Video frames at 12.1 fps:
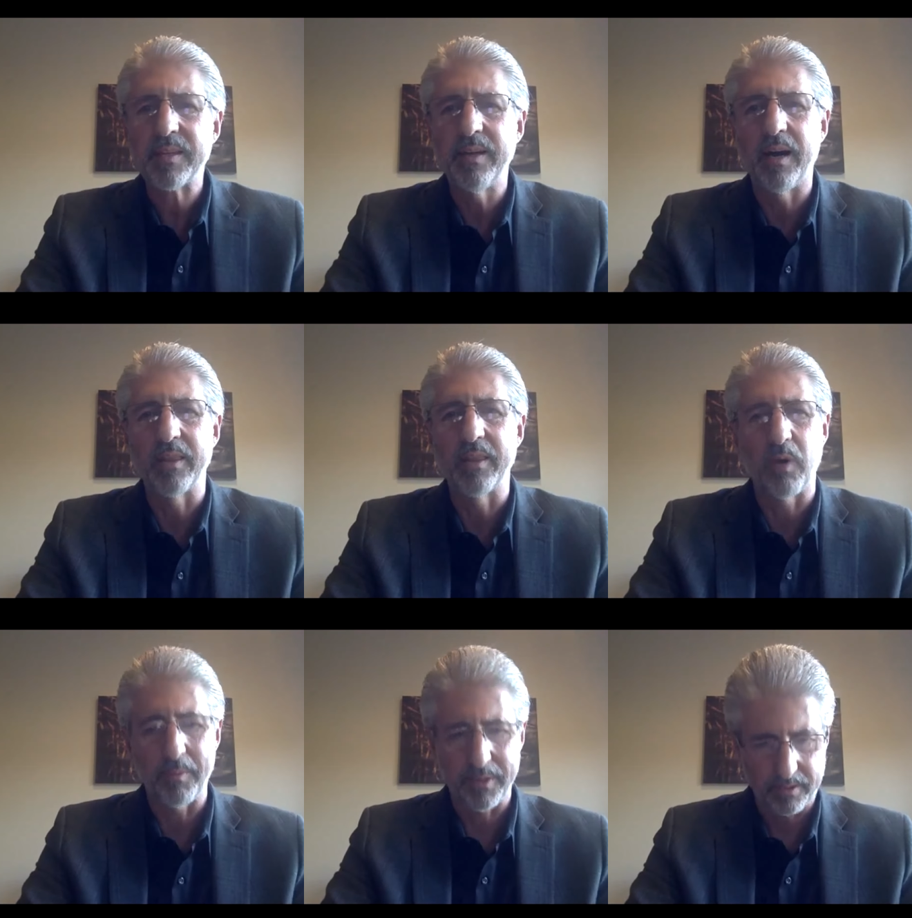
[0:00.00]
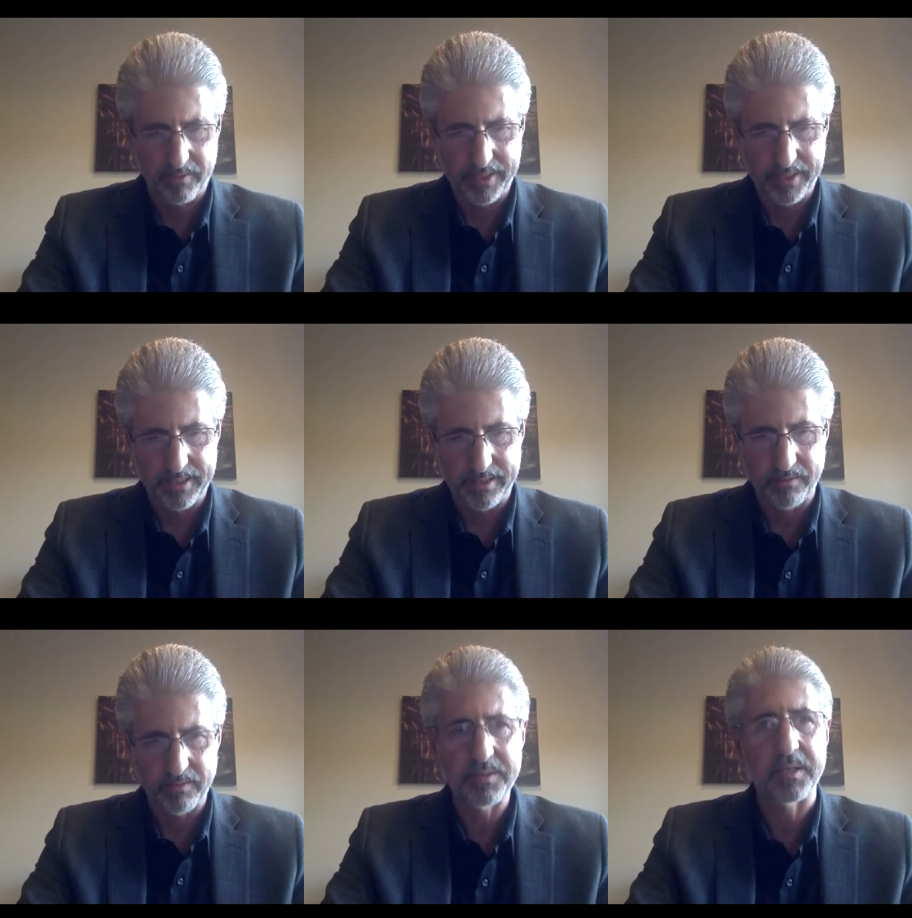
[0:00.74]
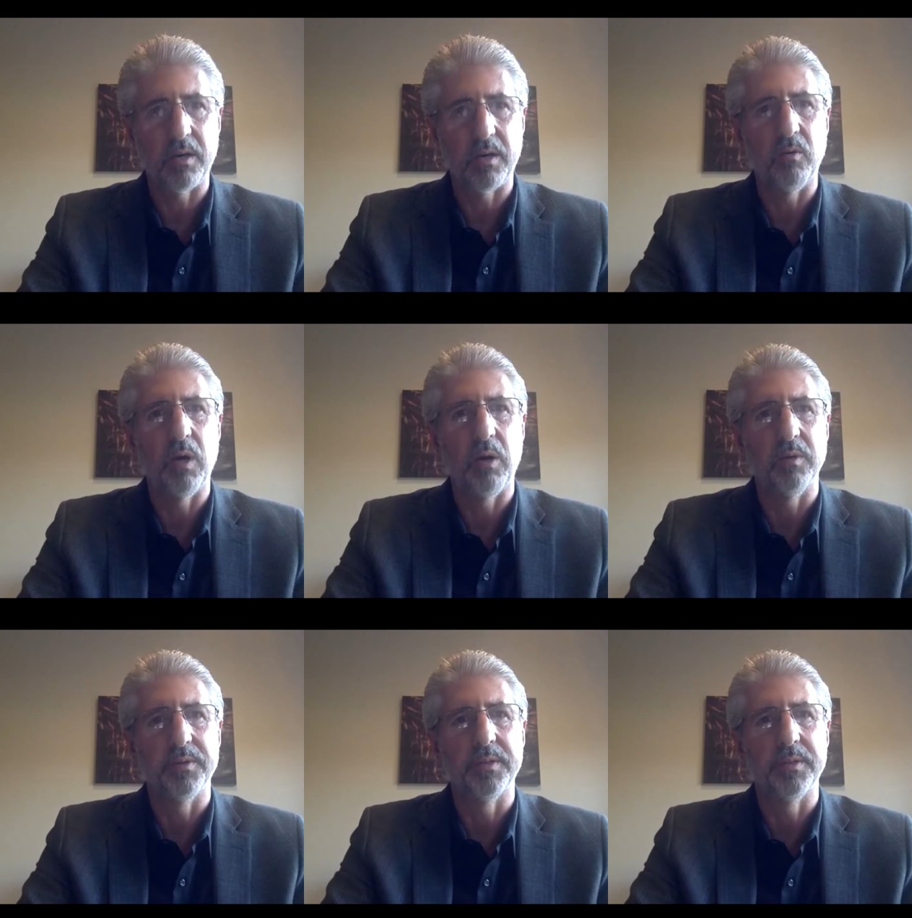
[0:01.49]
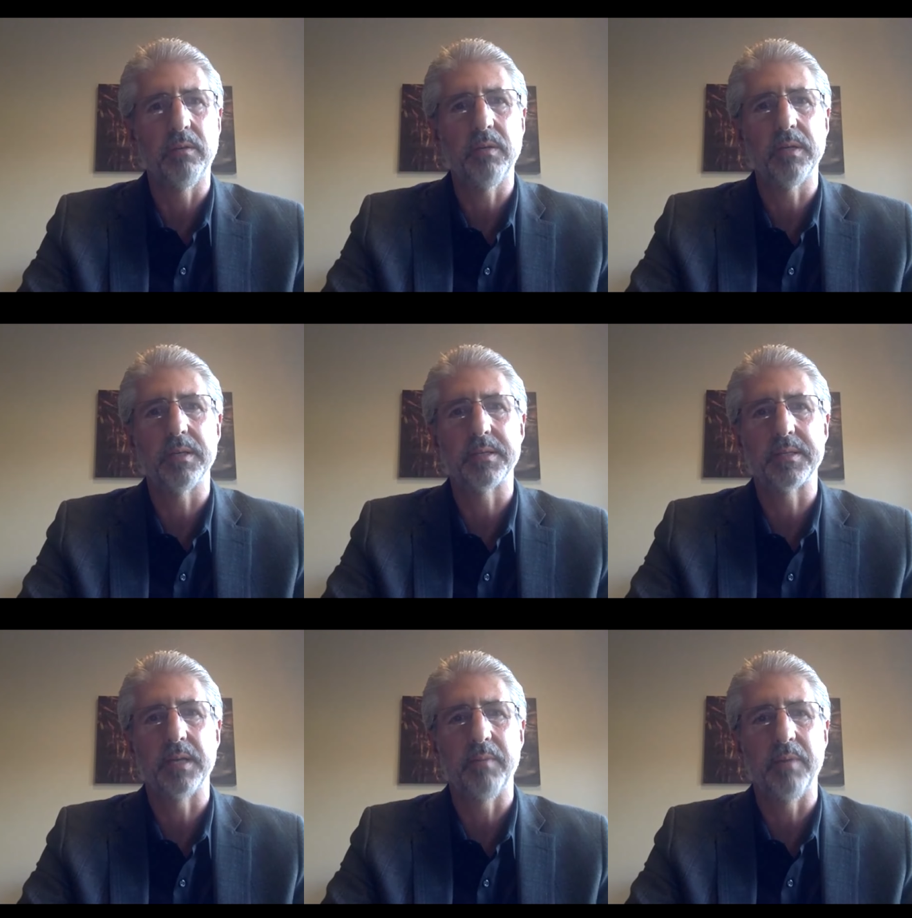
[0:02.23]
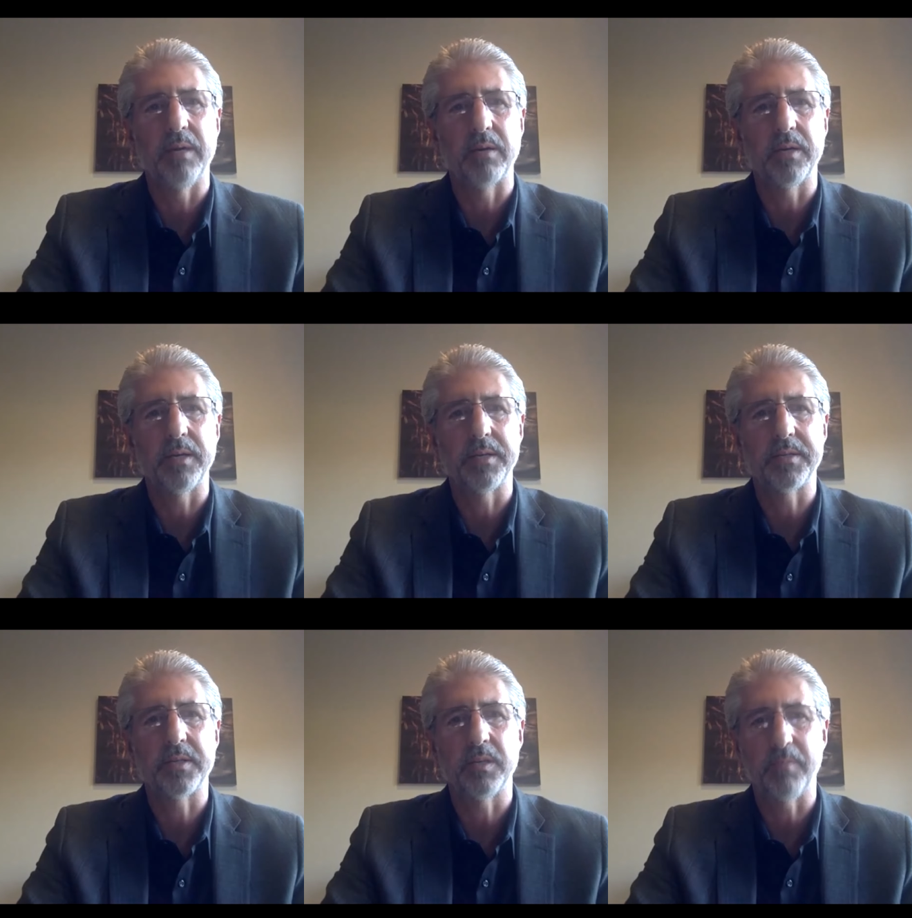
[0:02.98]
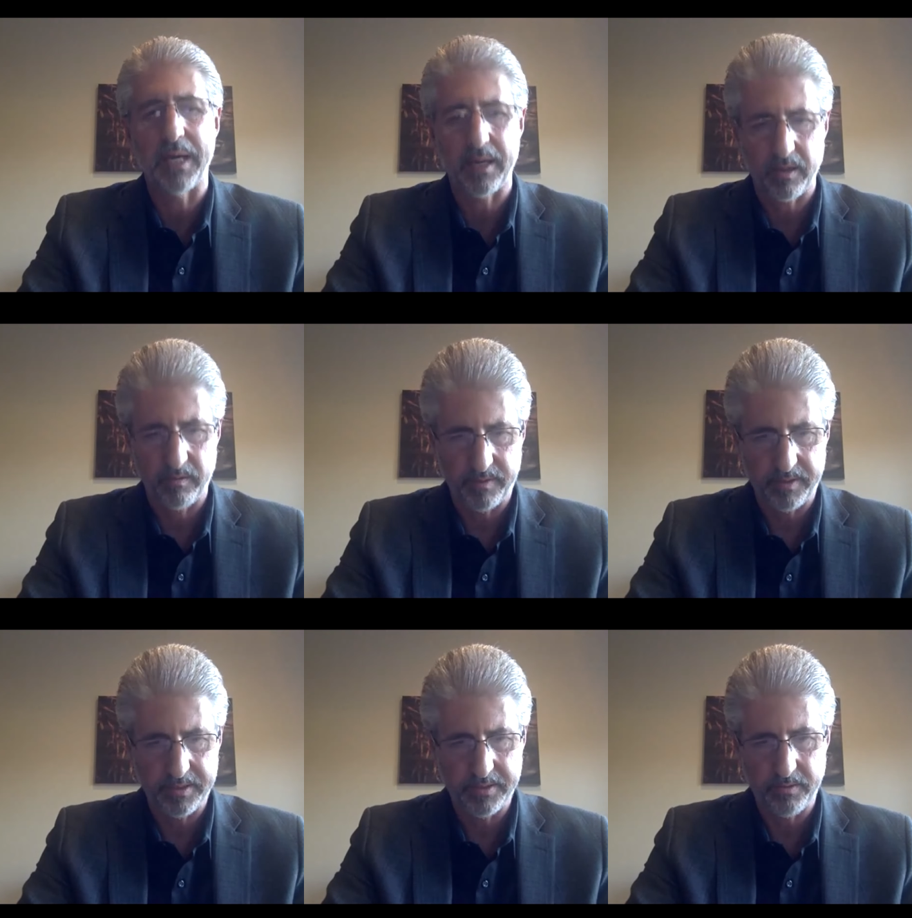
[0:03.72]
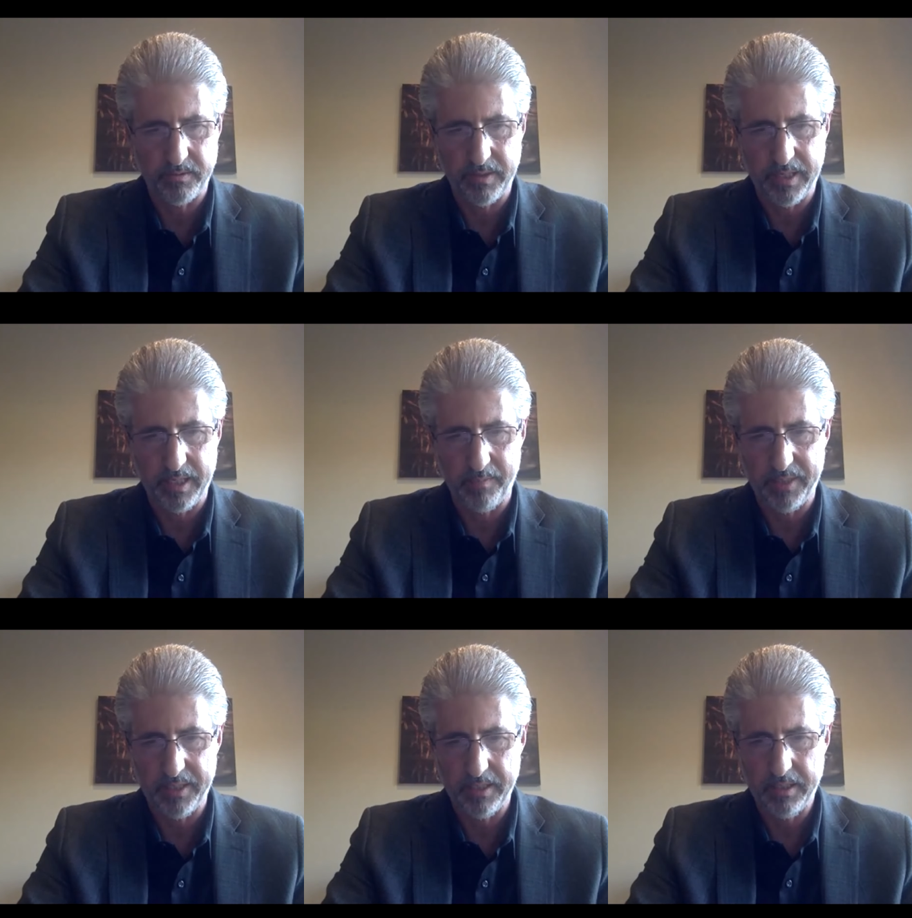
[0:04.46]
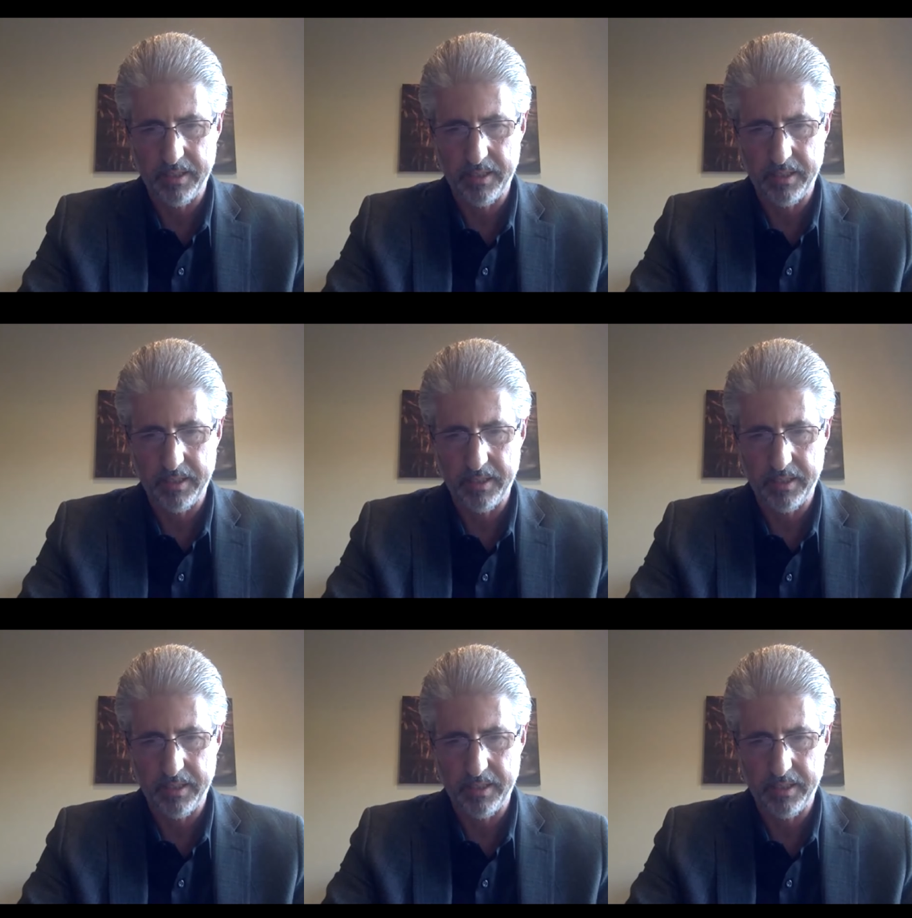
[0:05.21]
the webinar right now. So what we'll do is I'll go ahead and turn it back over to Amy